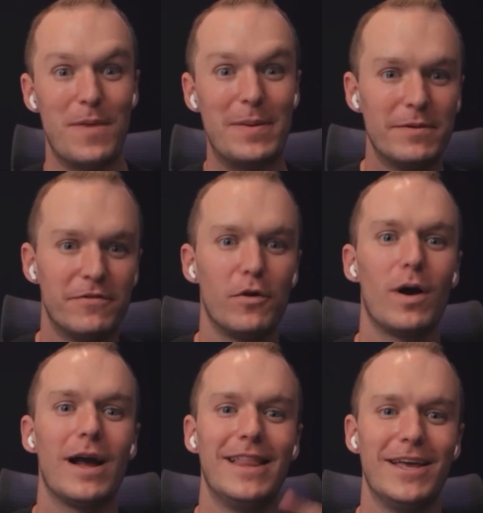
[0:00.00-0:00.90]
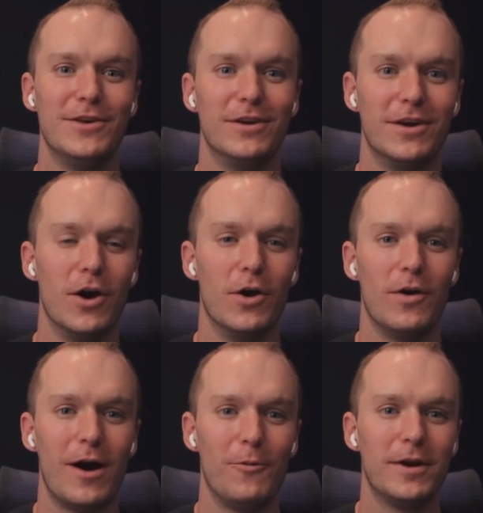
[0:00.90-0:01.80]
Maybe before I let you
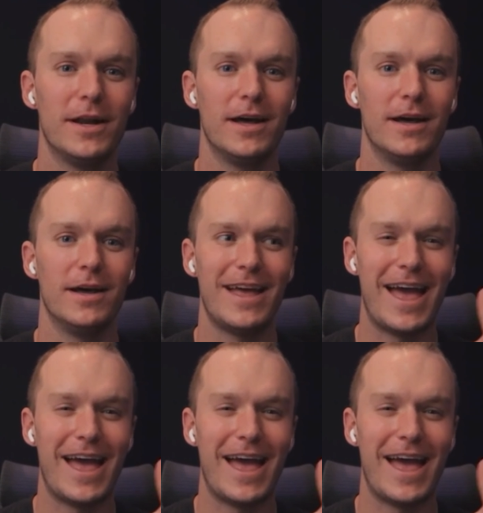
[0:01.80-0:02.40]
go, I want to